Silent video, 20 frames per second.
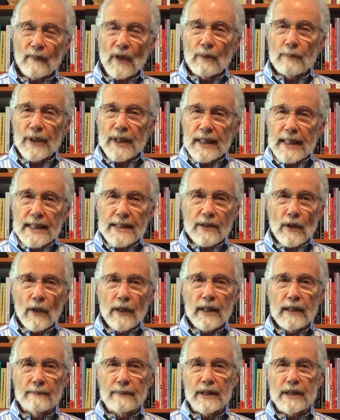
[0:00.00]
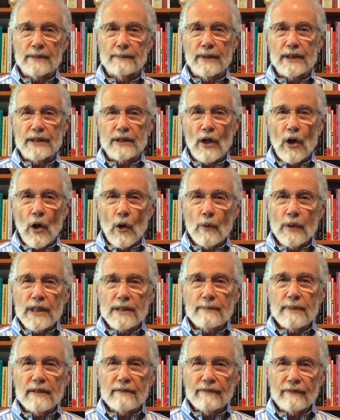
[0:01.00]
But these arguments must
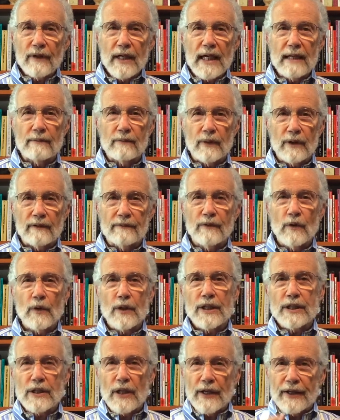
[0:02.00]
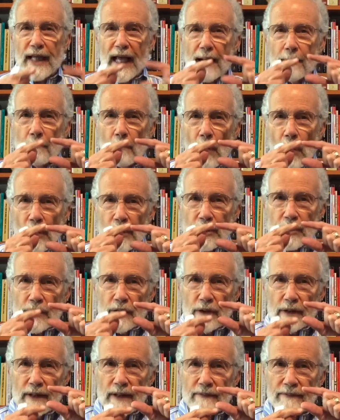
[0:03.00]
always be framed with a focus on that
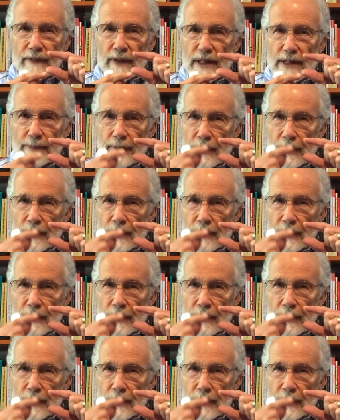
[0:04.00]
marginal difference